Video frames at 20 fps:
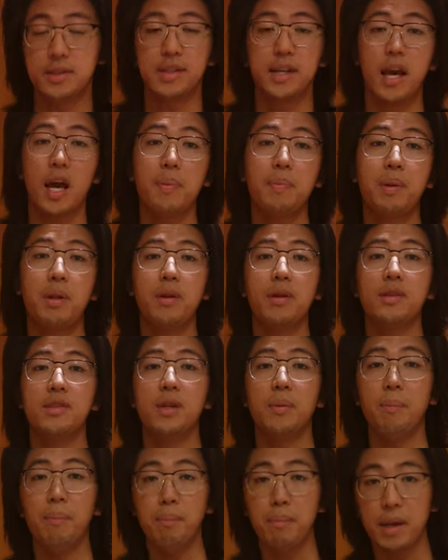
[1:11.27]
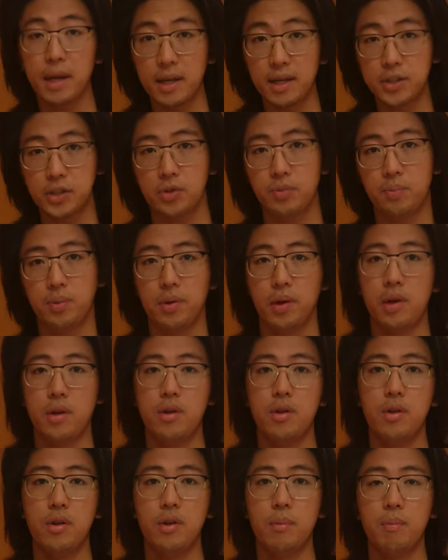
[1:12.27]
The scapula is a major
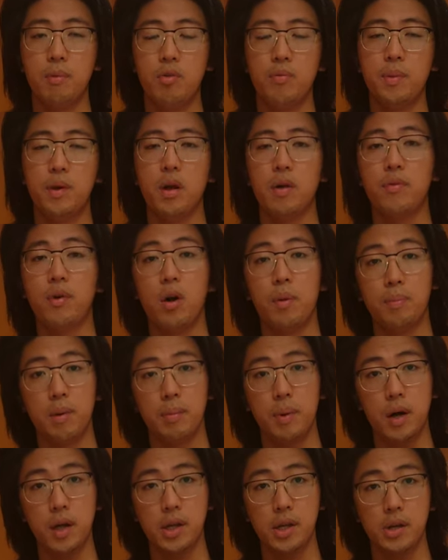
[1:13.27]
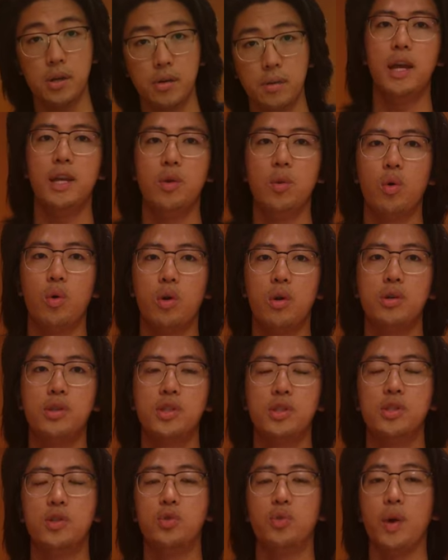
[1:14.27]
player in the movement of our upper body. In order
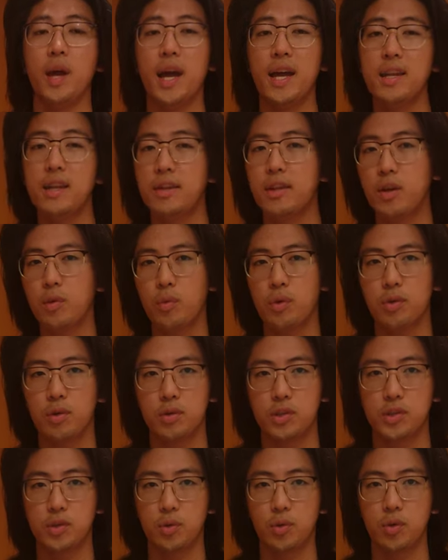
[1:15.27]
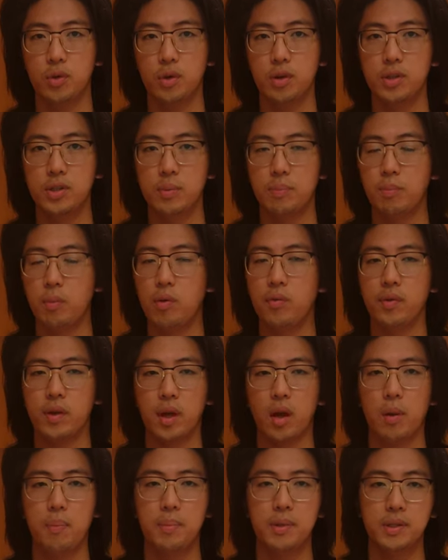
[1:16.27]
to do anything with our shoulders, moving
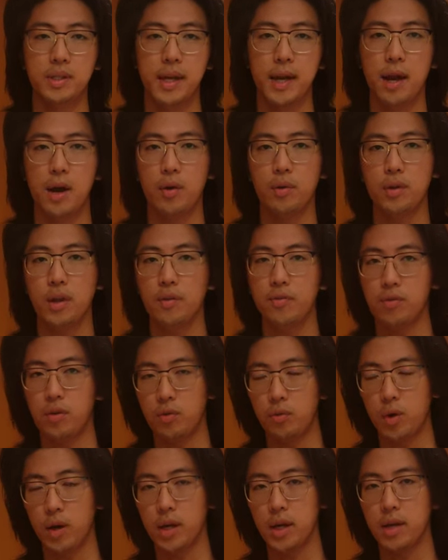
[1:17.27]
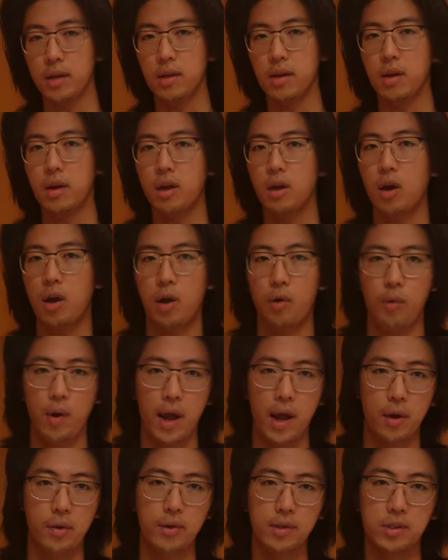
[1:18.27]
up and down, left and right,
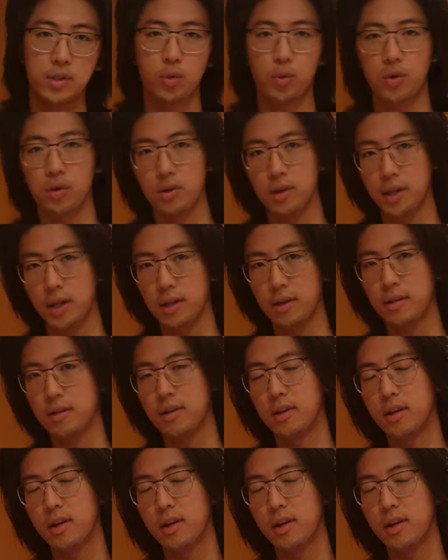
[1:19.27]
around and twirling,